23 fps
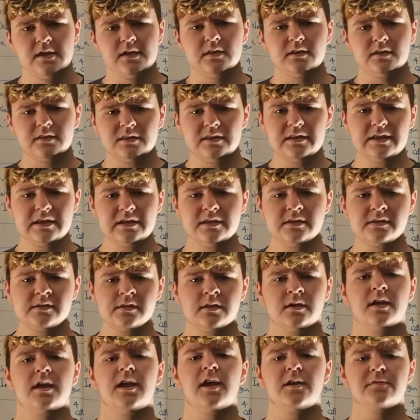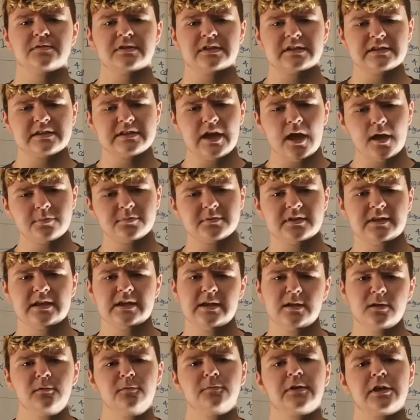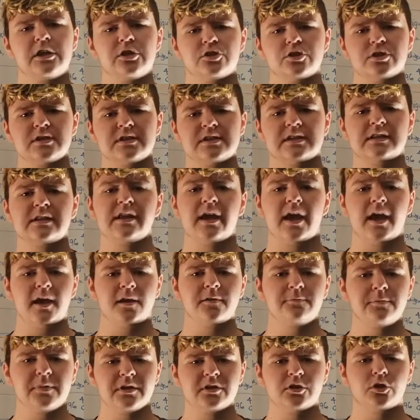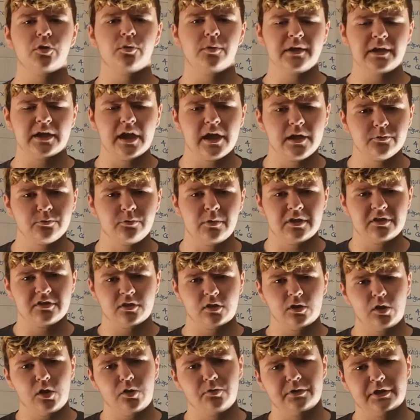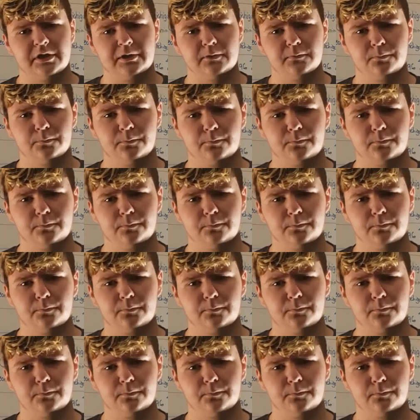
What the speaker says: These have stopped the innovations that have been going on with cloning.